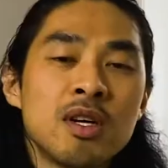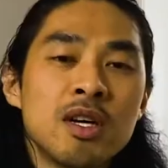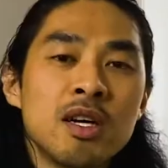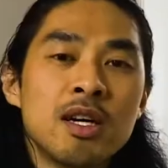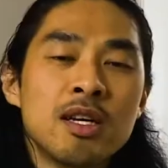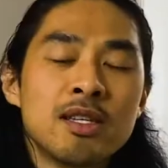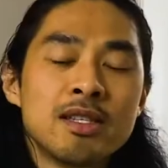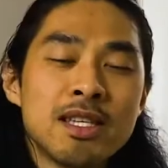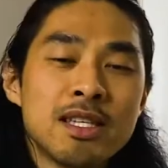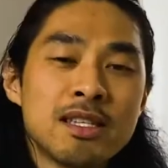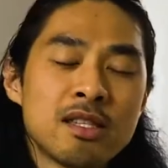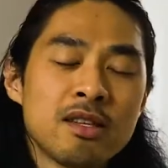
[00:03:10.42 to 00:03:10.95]

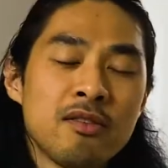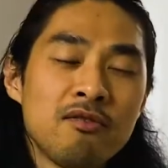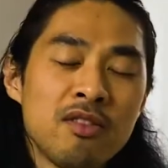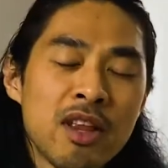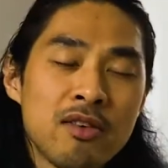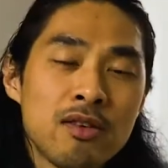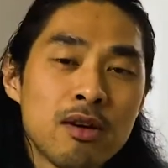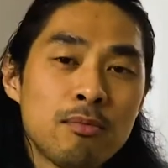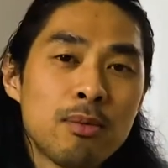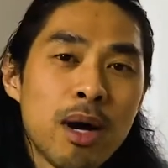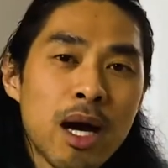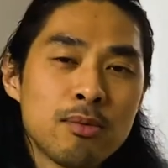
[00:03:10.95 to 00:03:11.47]
Since the
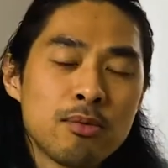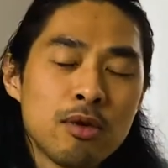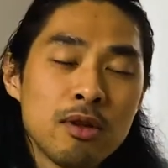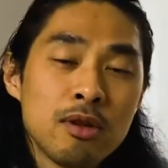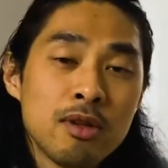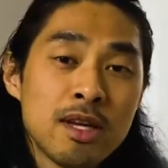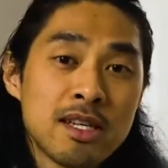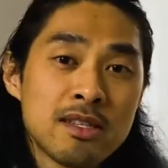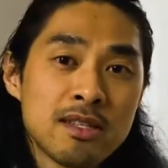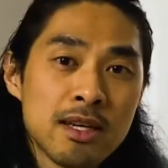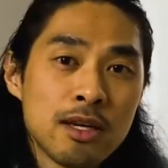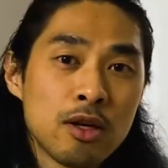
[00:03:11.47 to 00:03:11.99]
Flavor Bible
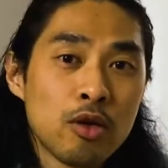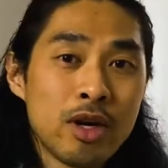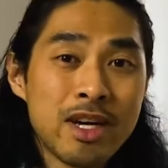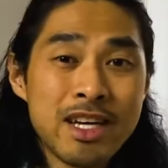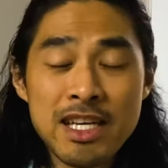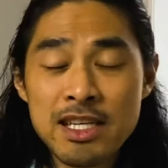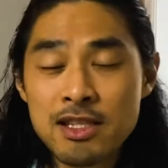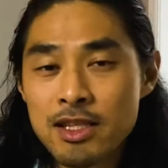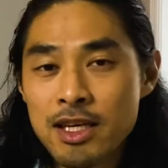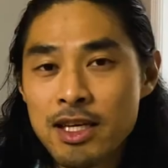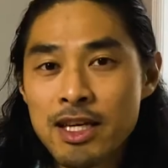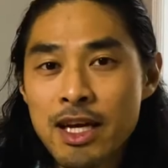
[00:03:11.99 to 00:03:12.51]
lists
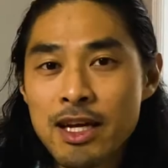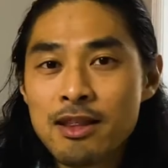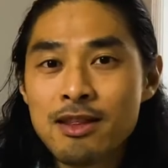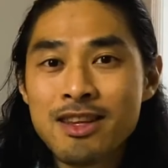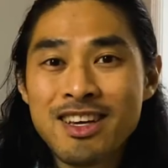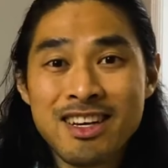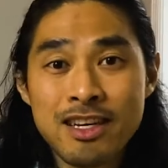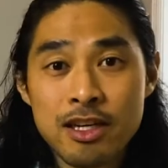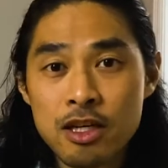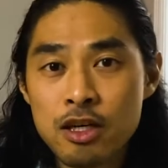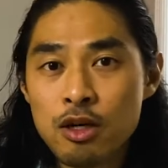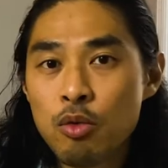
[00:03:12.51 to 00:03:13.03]
ingredients in a
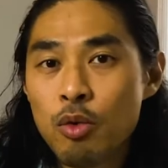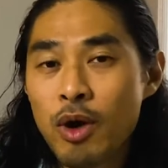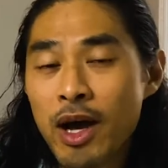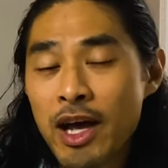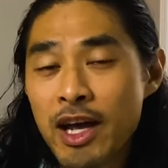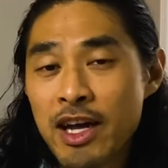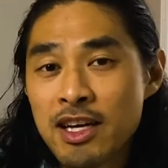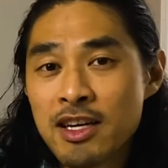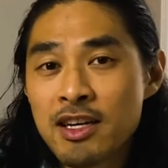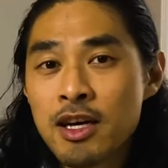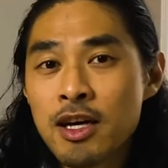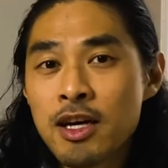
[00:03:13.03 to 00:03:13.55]
linear
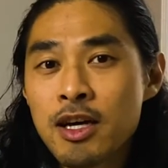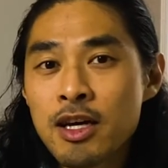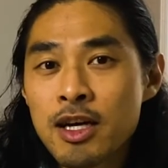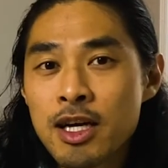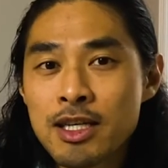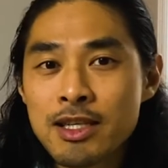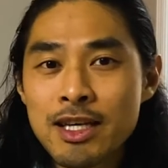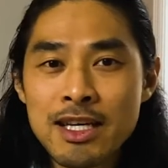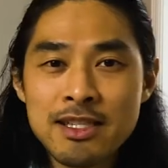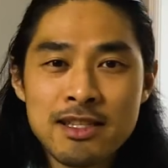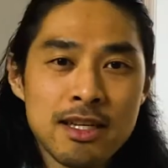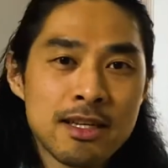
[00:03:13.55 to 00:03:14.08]
way, it
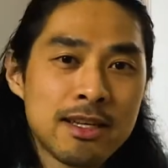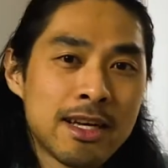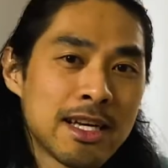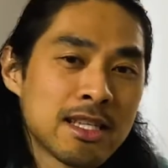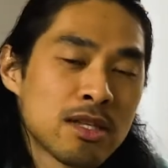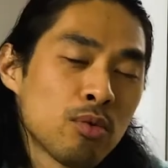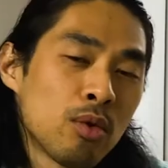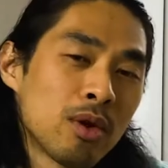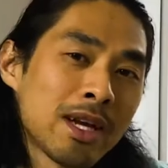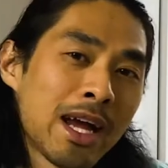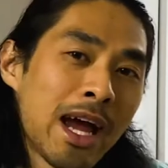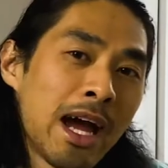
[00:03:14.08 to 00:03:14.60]
takes the
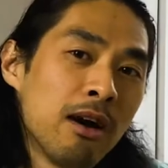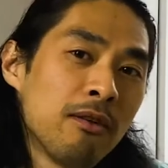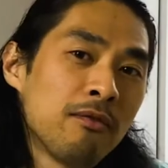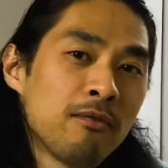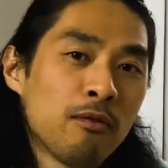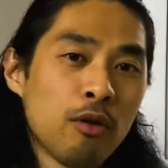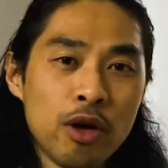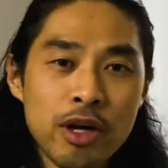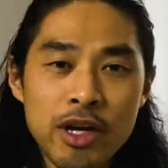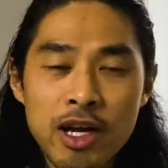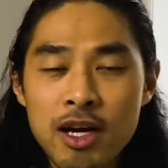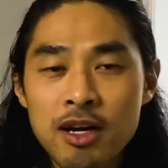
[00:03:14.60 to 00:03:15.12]
guesswork out
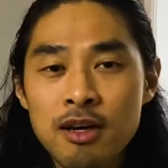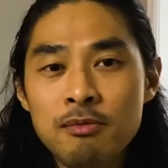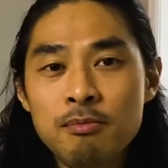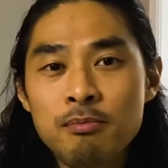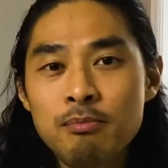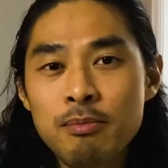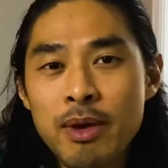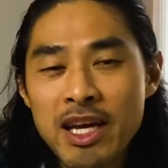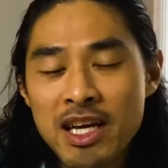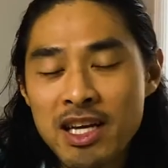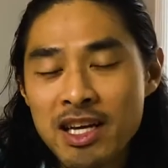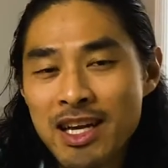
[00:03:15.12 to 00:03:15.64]
for you,
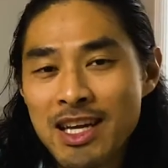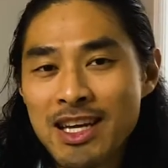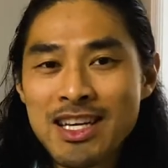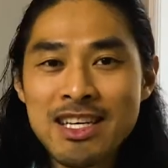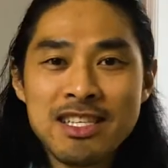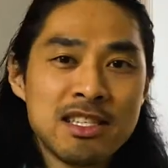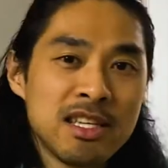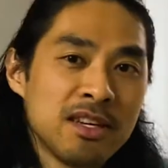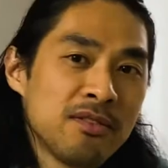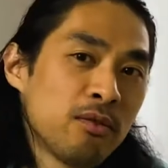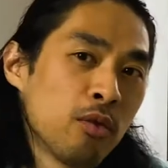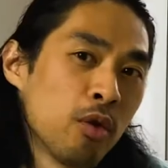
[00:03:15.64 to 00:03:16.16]
making it
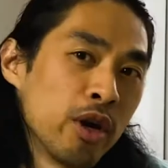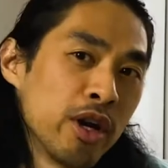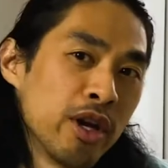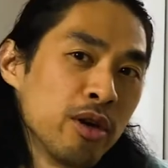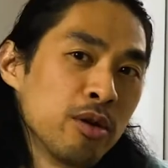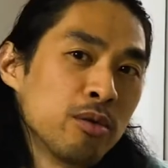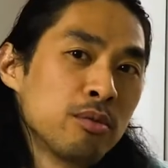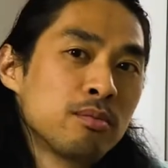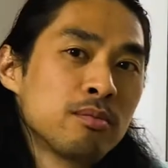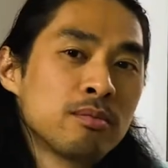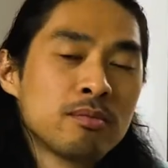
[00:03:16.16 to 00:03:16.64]
easy for you.